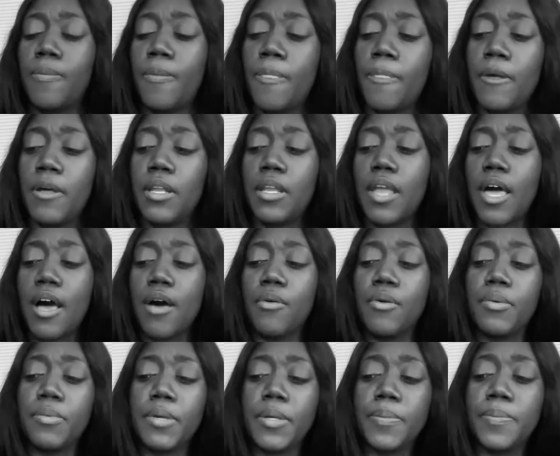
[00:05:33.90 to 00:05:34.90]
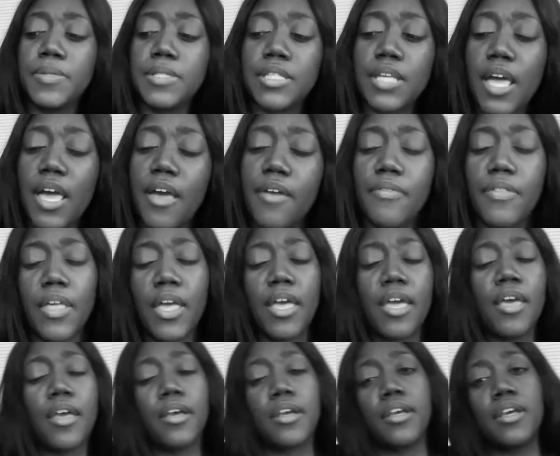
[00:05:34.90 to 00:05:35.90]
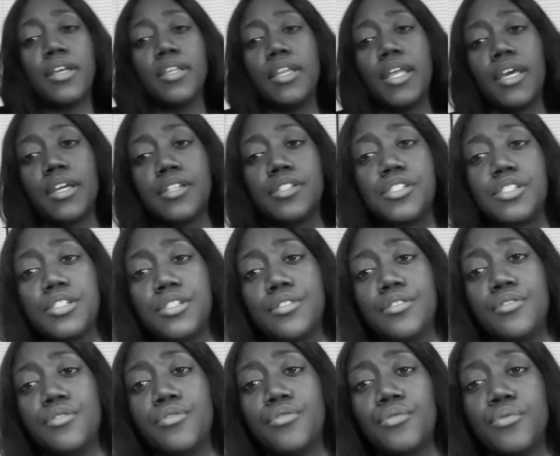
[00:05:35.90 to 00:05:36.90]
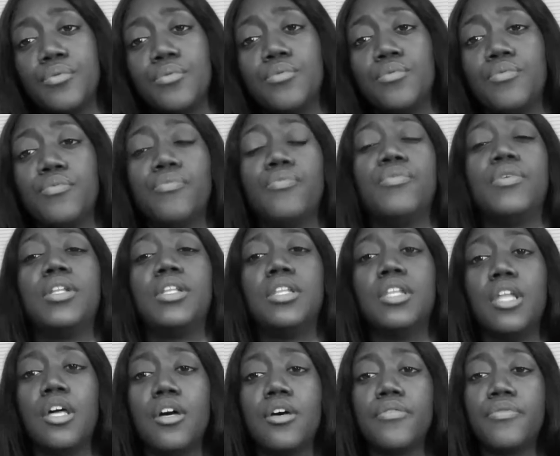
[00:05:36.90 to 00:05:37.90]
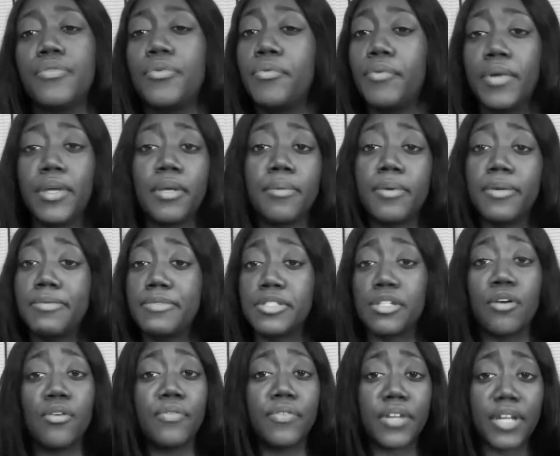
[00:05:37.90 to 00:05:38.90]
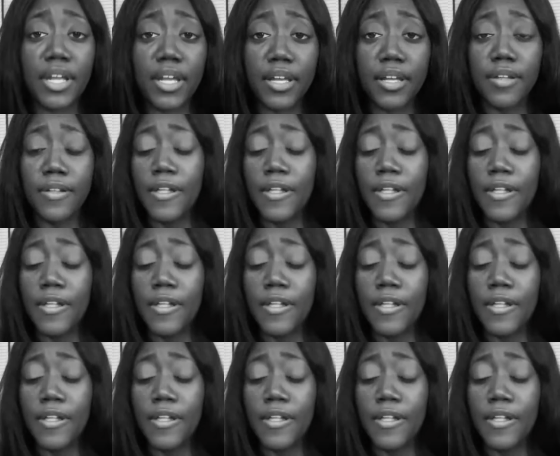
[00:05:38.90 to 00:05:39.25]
allowing people to have that connection through with love through him. He was over that.